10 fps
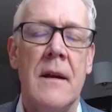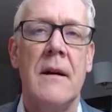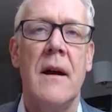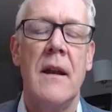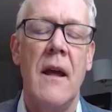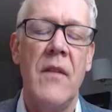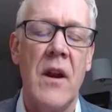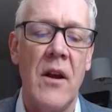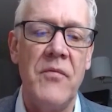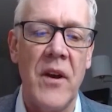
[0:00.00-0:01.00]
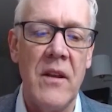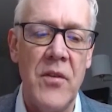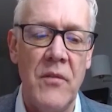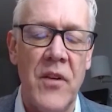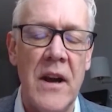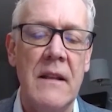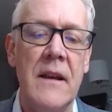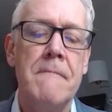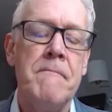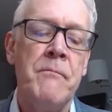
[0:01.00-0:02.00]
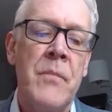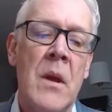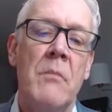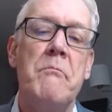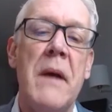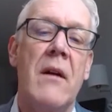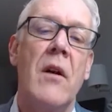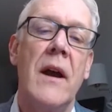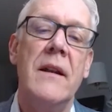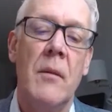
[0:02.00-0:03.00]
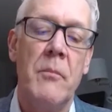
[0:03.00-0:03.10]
And then I think finally, barite.